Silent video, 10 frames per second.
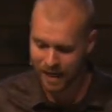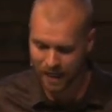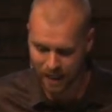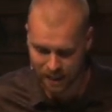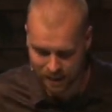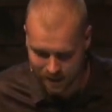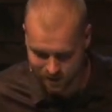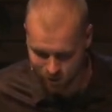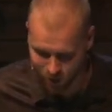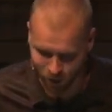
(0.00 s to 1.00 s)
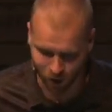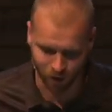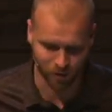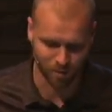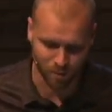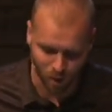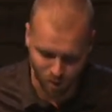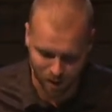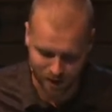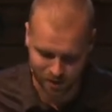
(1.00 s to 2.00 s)
Idiots are the
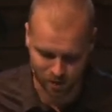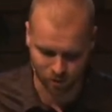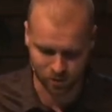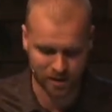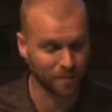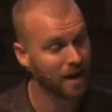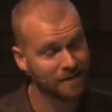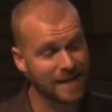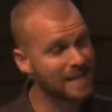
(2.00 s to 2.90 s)
Moabites who somehow let an